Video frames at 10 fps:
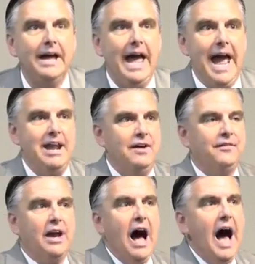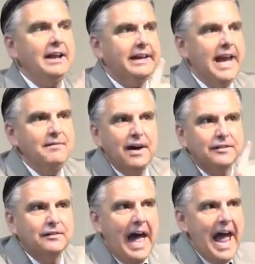And if God give us
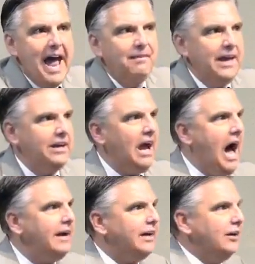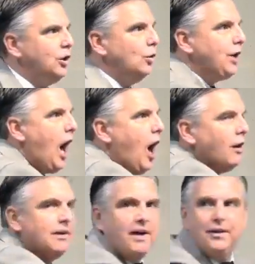that, then God can use
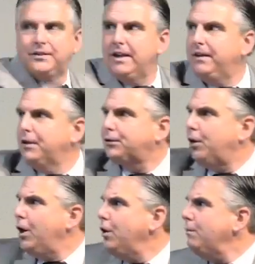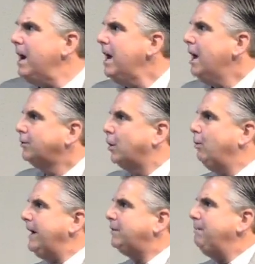all of us in this room to
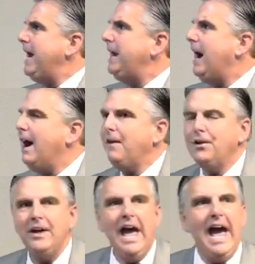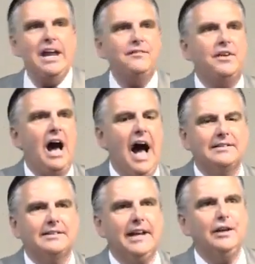reach many others. And if God
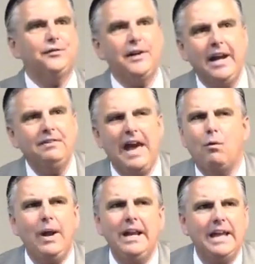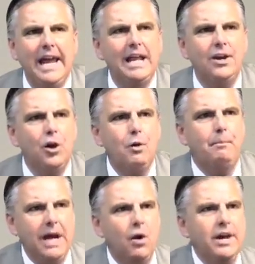sees fit that we need a new
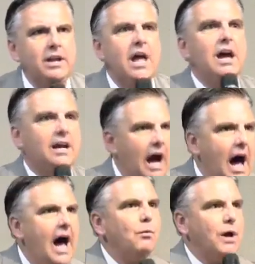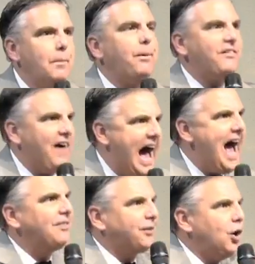building, God will
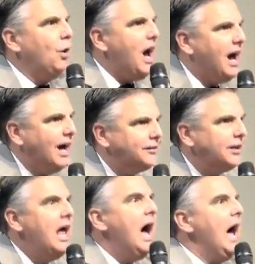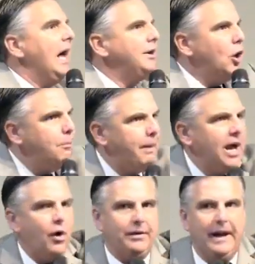provide through us a new
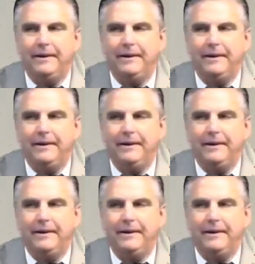building.